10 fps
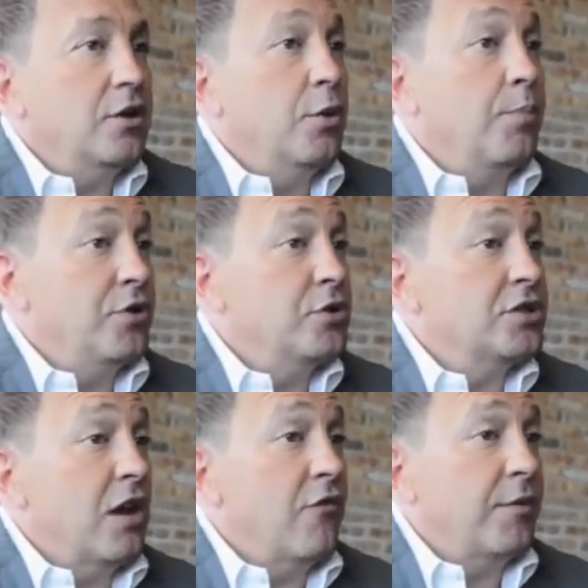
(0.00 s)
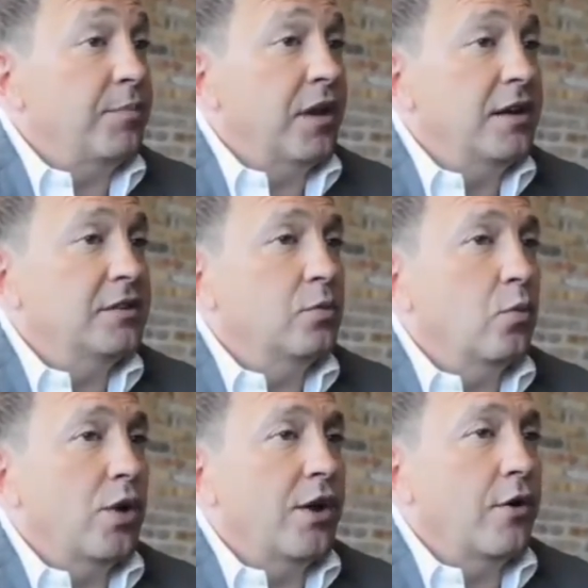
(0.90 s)
you put yourself in a place
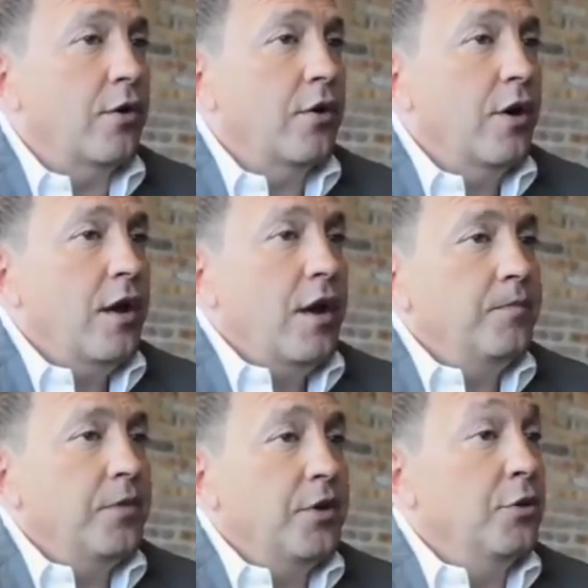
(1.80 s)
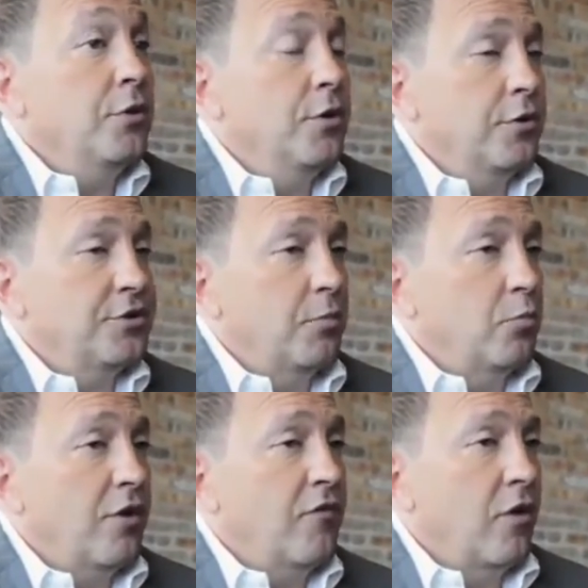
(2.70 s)
where you're
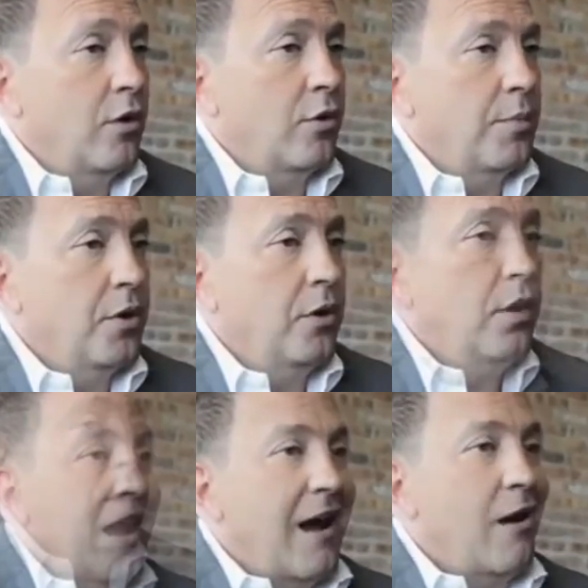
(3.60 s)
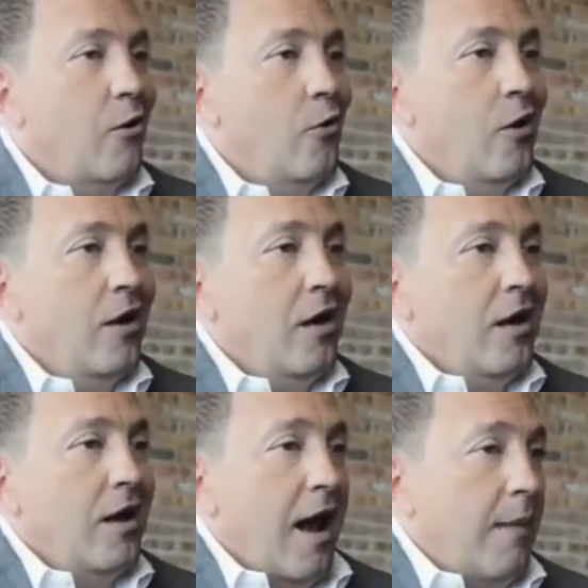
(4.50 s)
somewhat vulnerable. Now
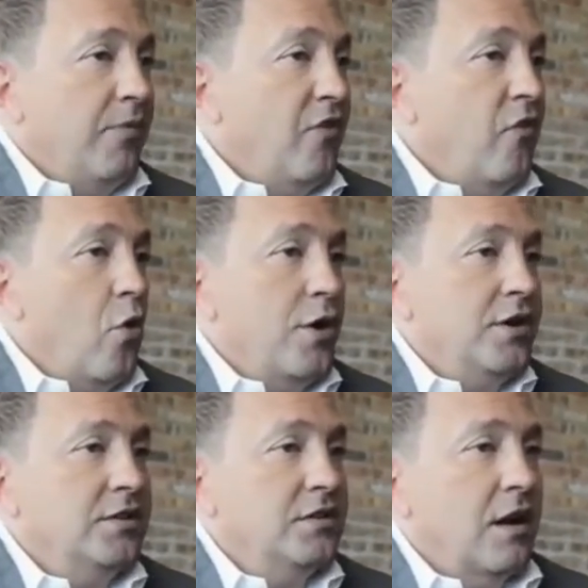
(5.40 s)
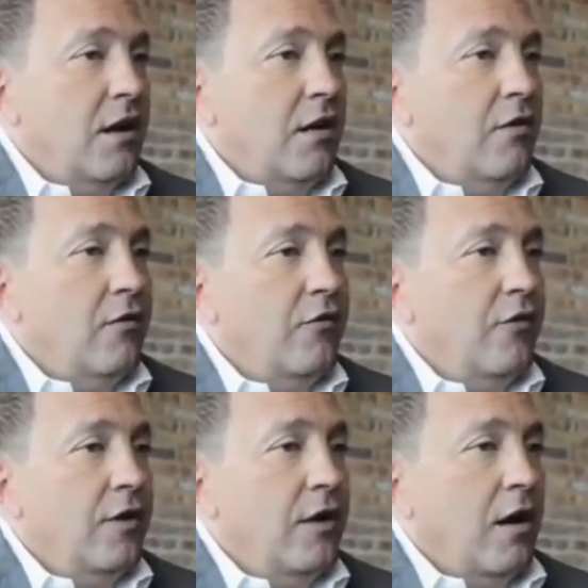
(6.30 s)
I'm the voice of
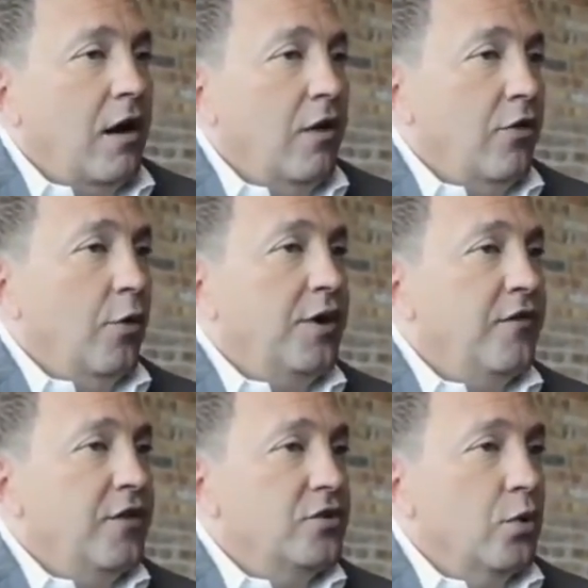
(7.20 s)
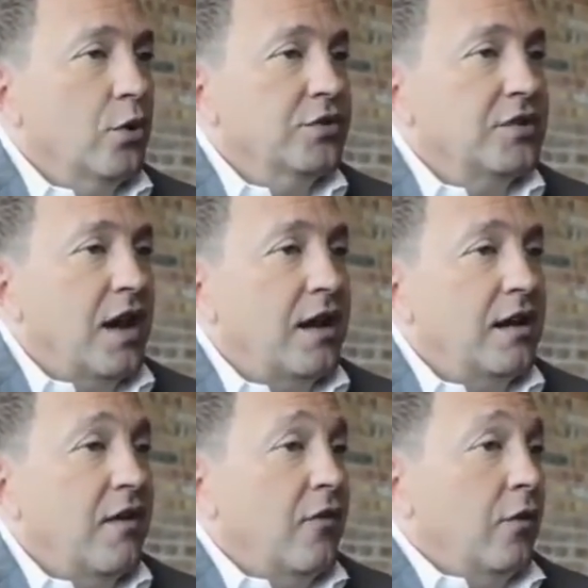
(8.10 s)
other individuals
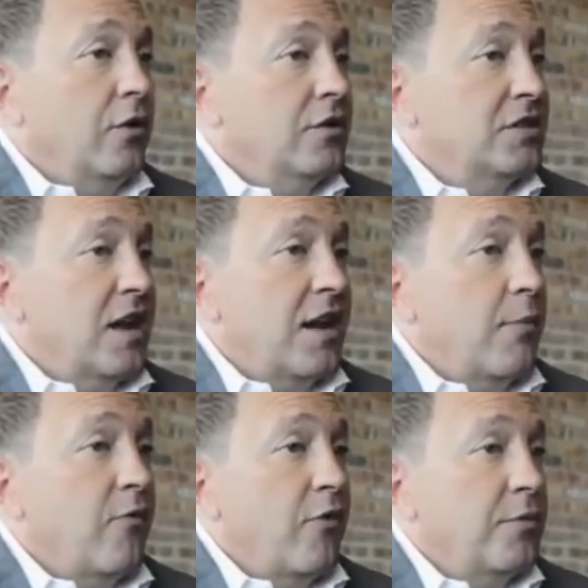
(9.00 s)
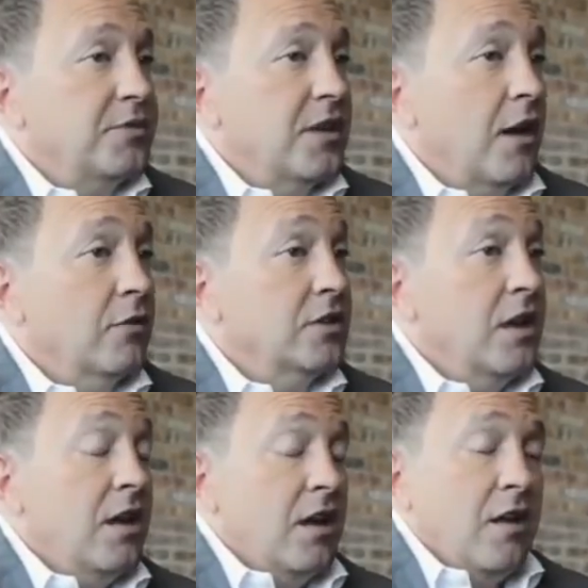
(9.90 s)
that never could stand up for themselves,
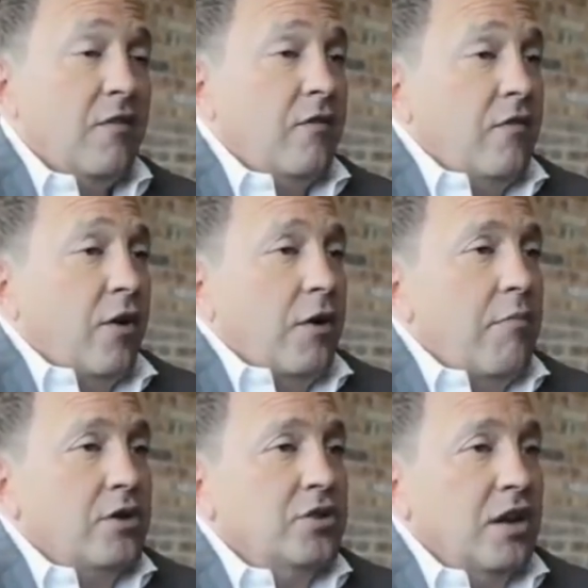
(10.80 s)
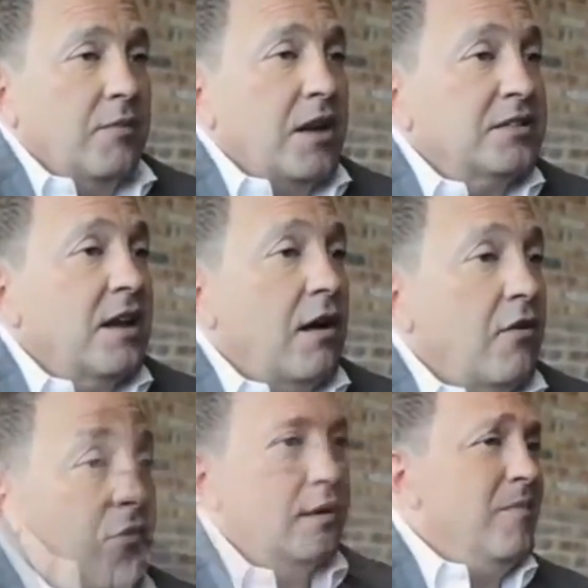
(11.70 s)
very much like
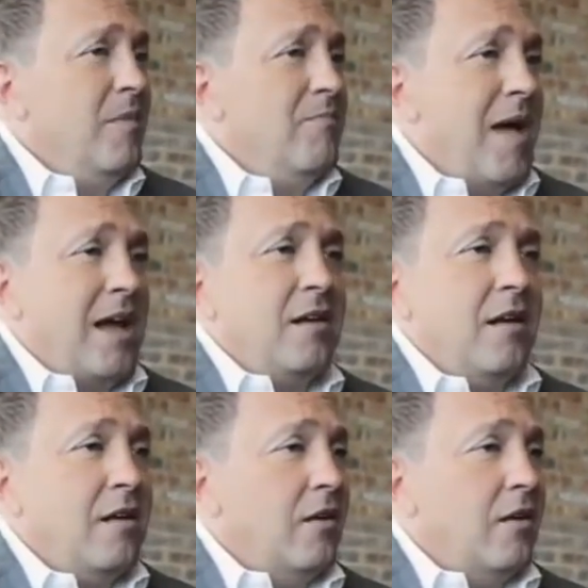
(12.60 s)
myself. Men